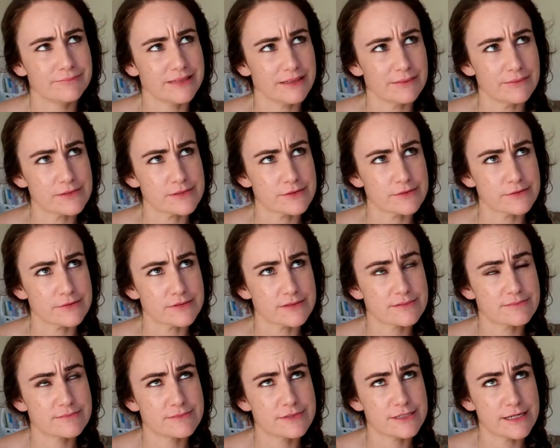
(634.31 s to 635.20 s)
That was a good
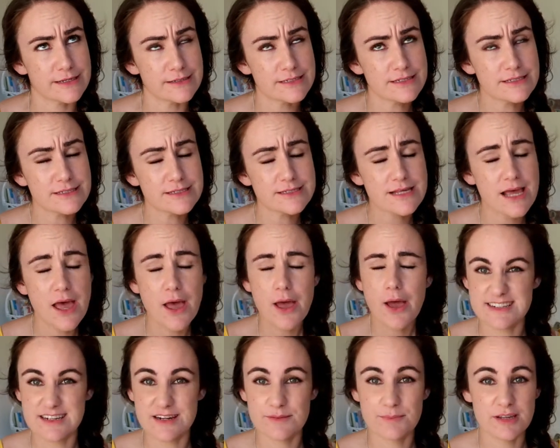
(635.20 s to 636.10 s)
sentence. I
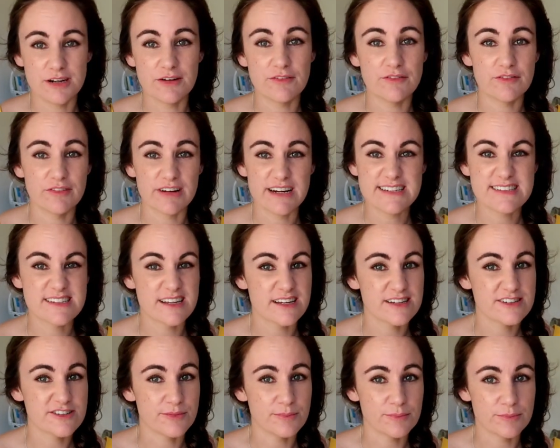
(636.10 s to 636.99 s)
did a bit of
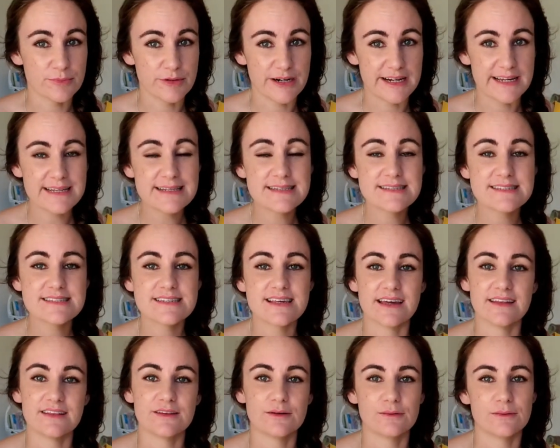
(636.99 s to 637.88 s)
research on brands,
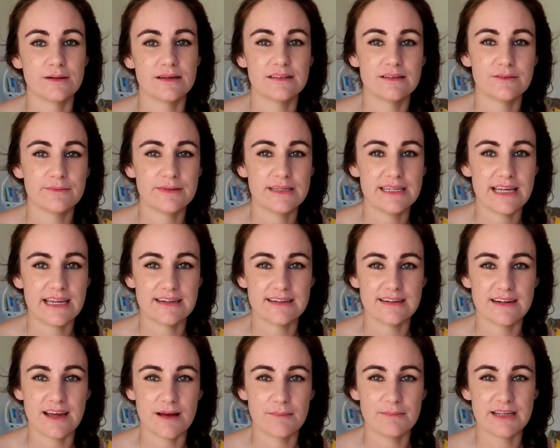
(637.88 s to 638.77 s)
and the one that we
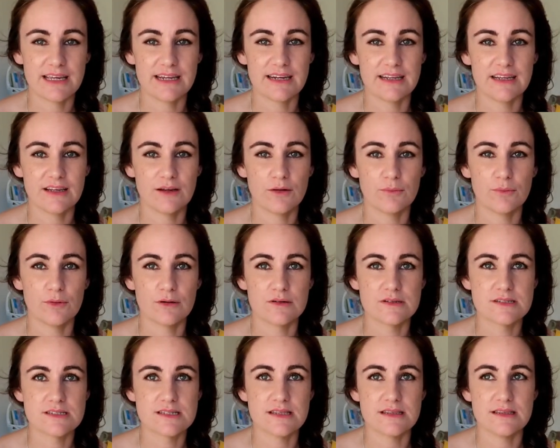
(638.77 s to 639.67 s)
ended up getting
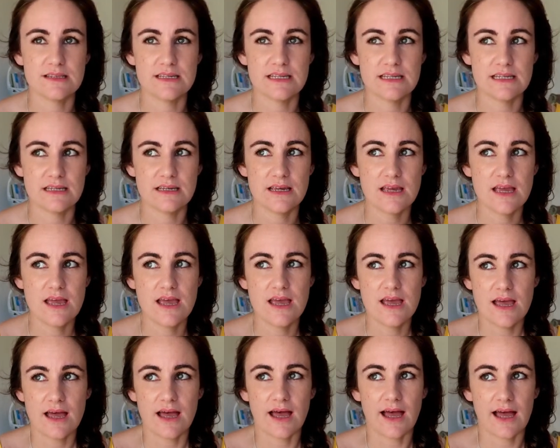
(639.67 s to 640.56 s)
was the
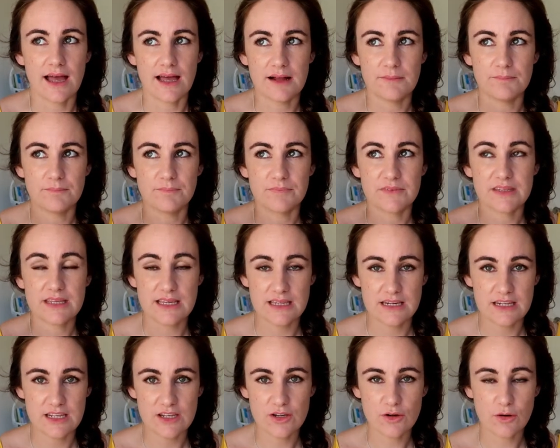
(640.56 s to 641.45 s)

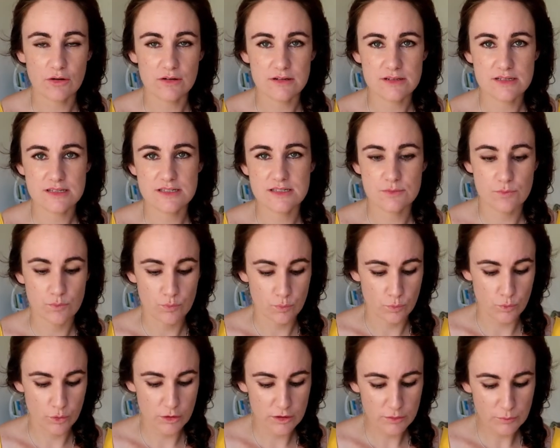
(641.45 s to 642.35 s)
Kitty Cots
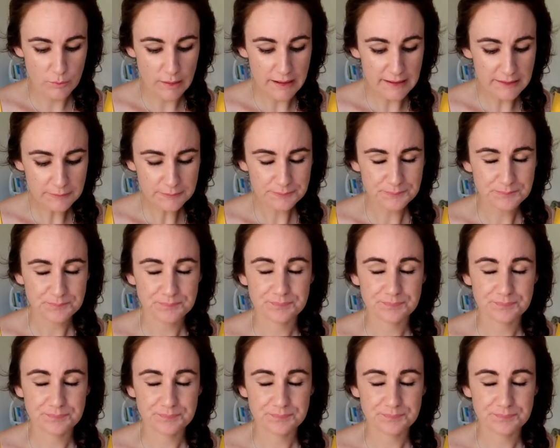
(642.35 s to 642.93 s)
wooden one.